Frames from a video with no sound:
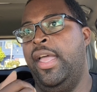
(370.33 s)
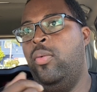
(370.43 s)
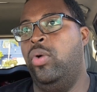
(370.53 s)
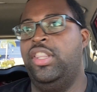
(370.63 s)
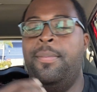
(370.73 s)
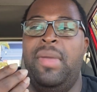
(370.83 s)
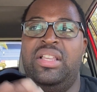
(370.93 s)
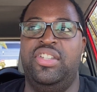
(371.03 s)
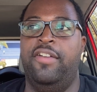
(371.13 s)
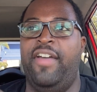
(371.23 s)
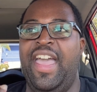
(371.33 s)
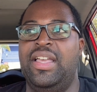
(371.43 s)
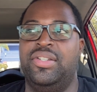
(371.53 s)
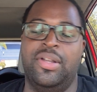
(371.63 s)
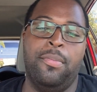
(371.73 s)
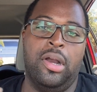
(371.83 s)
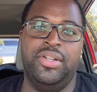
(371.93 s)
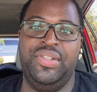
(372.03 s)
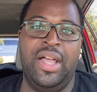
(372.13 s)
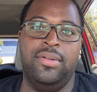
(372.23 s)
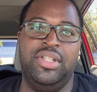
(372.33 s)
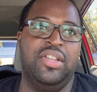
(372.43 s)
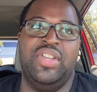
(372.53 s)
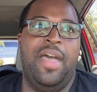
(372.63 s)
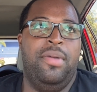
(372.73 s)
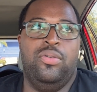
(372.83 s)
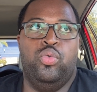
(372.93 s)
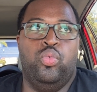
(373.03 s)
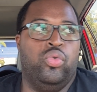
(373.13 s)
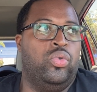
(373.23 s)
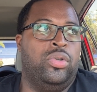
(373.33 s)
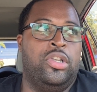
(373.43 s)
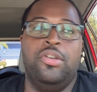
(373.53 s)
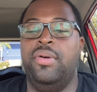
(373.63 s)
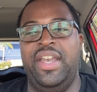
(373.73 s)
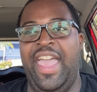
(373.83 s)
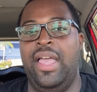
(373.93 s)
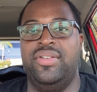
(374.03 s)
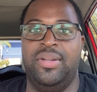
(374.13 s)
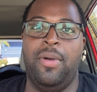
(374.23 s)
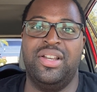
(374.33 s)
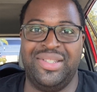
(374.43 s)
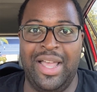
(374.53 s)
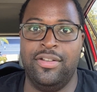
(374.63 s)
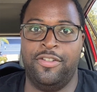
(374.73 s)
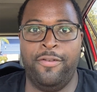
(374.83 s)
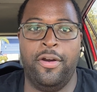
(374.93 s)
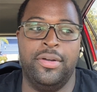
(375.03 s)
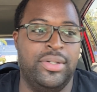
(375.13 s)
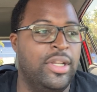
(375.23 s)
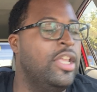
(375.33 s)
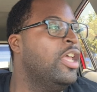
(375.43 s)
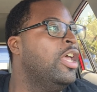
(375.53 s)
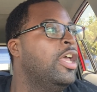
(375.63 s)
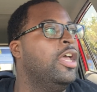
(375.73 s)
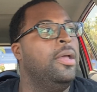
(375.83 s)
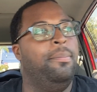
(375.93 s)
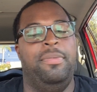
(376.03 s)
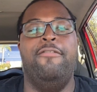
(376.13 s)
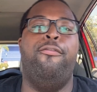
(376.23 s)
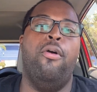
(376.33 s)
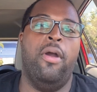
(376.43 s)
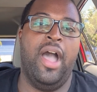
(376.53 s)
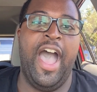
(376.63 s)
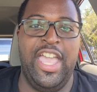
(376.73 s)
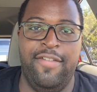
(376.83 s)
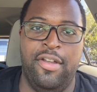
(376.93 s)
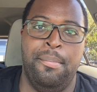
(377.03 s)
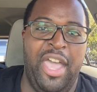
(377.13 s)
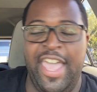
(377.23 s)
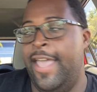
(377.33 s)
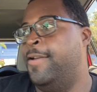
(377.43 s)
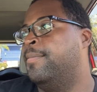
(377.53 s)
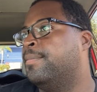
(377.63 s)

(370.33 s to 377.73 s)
with the mix of ASMR sounds, because I've been doing ASMR sounds first before I even made